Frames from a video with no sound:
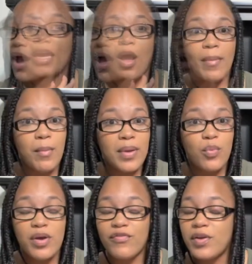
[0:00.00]
Check out my
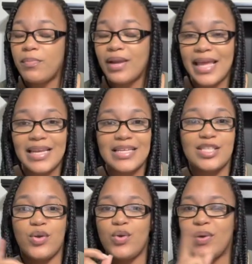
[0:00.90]
midwifery playlist
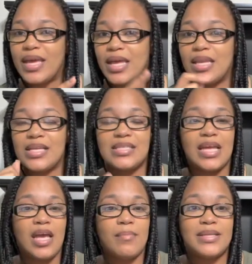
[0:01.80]
so you can
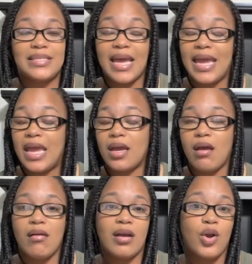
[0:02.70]
stay up to date and
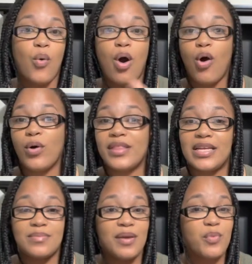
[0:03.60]
current on all
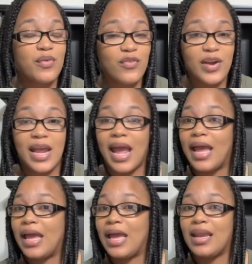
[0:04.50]
things midwifery.
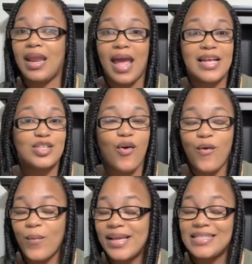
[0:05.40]
And as
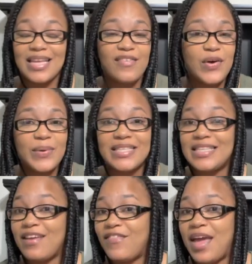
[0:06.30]
always, stay focused,
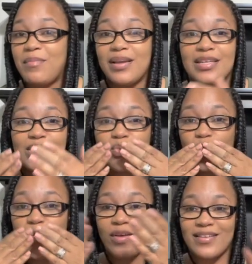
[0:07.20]
stay fabulous.
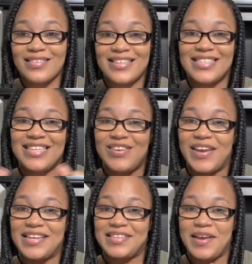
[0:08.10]
See you
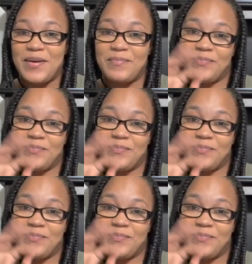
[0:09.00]
next time.